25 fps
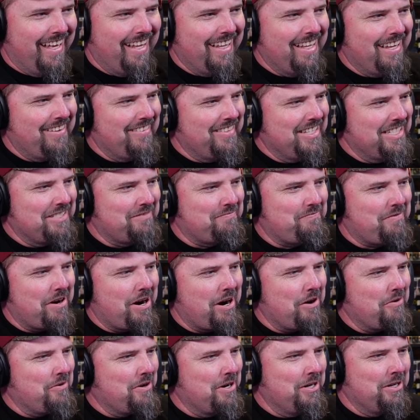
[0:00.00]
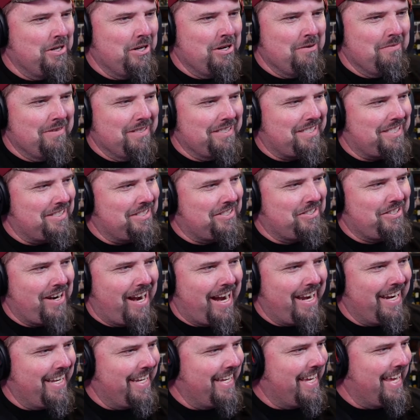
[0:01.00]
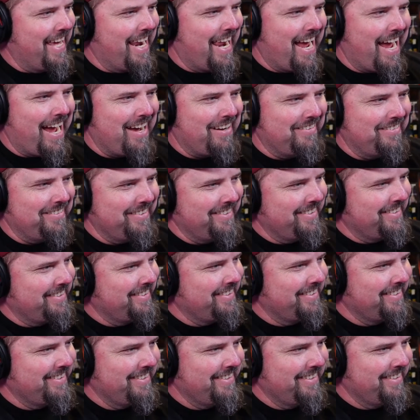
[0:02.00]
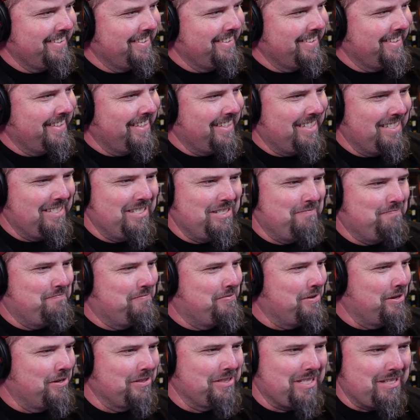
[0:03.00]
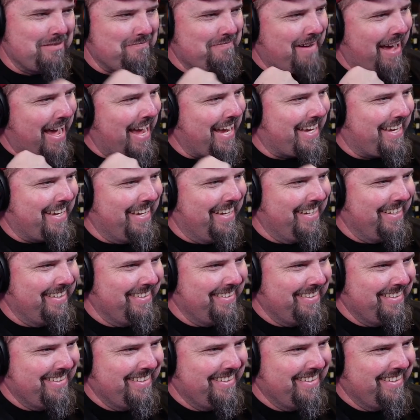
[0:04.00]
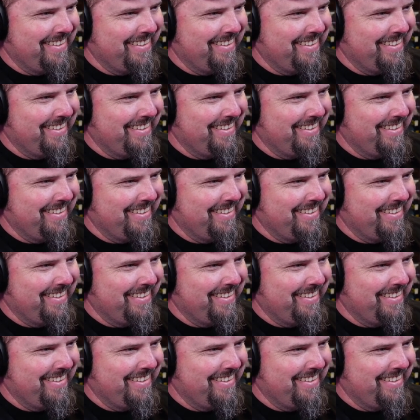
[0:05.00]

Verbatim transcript: I love this part where Anubis is trying to get out. Pulls him back in.